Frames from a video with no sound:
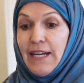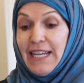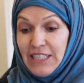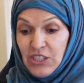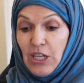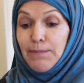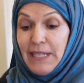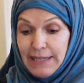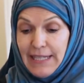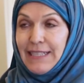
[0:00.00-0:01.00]
I had stopped
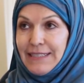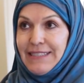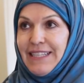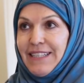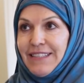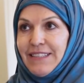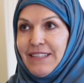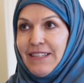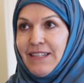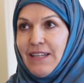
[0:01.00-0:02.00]
at that second.
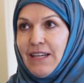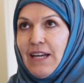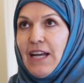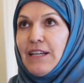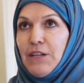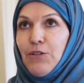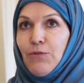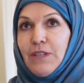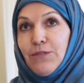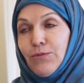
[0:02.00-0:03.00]
And I knew
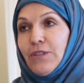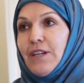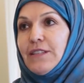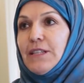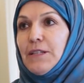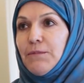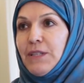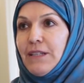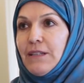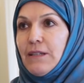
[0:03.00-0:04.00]
this was God telling me,
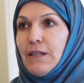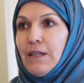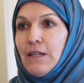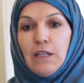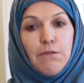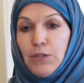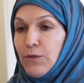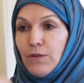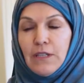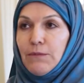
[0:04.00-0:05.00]
if you
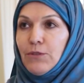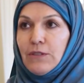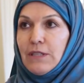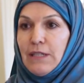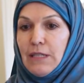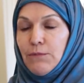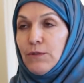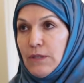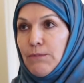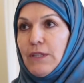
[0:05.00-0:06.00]
don't come to Islam,
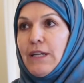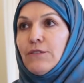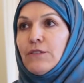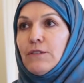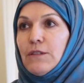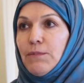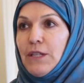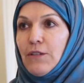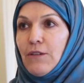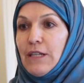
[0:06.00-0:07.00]
something else is going to be
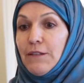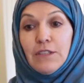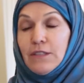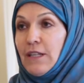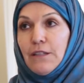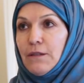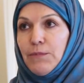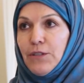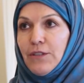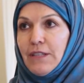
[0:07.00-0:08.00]
in your life that's not going to be
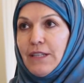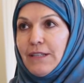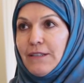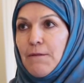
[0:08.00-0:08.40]
a good thing.